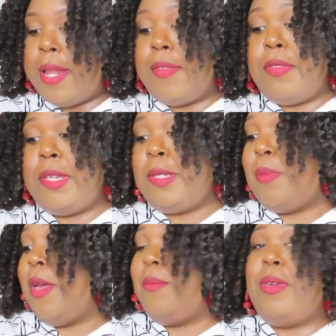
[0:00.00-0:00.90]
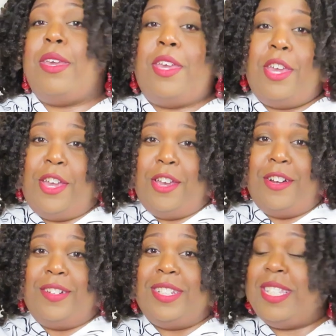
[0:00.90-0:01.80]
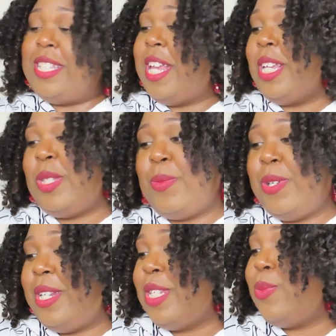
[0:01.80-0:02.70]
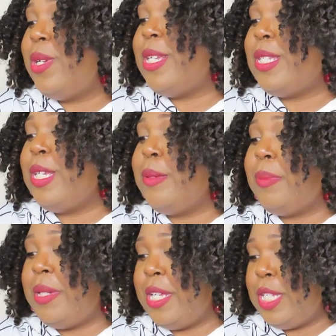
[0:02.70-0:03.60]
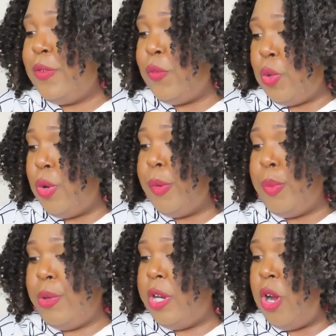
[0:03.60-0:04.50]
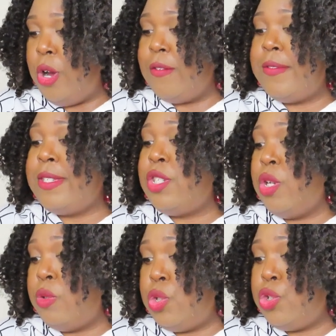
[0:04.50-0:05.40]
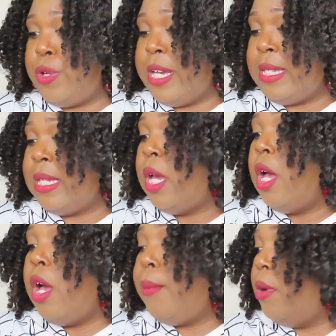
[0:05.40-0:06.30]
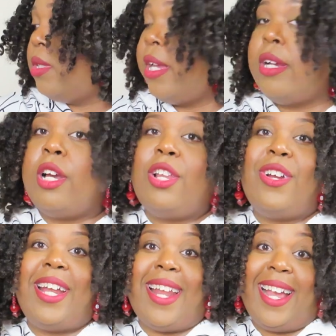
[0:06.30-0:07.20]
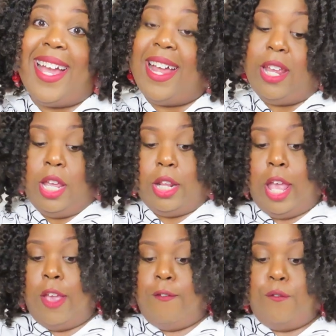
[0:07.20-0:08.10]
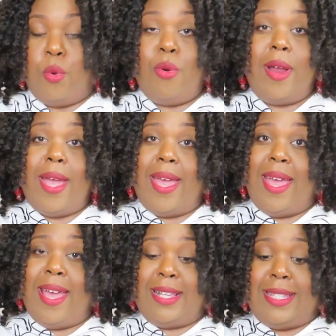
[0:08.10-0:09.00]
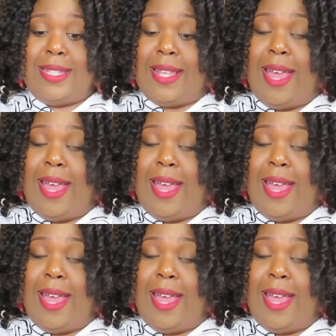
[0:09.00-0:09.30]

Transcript: Now this baby here, this next one, this one is the plus floral print off shoulder dress, multicolor, and I got it in a 4X.